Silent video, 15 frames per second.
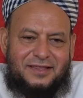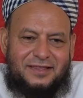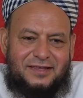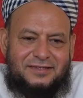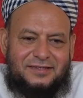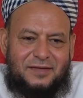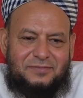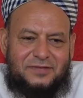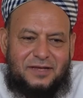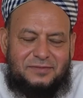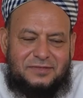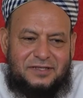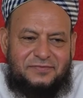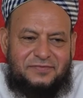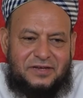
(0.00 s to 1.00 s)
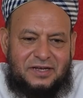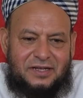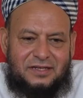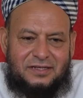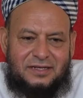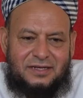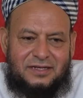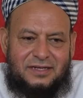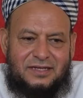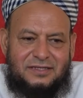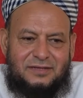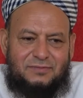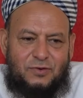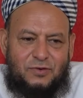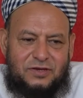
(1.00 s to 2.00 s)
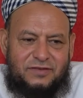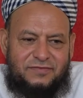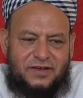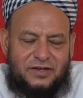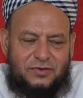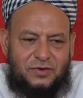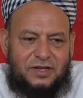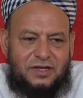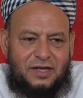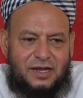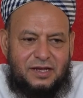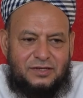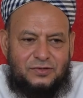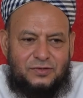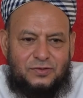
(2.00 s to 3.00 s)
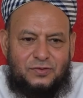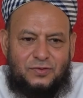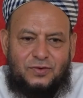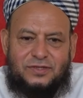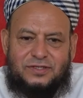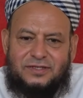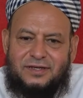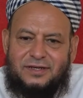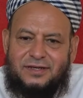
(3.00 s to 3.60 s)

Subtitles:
and there's sometimes difficulty, it doesn't motivate or encourage you towards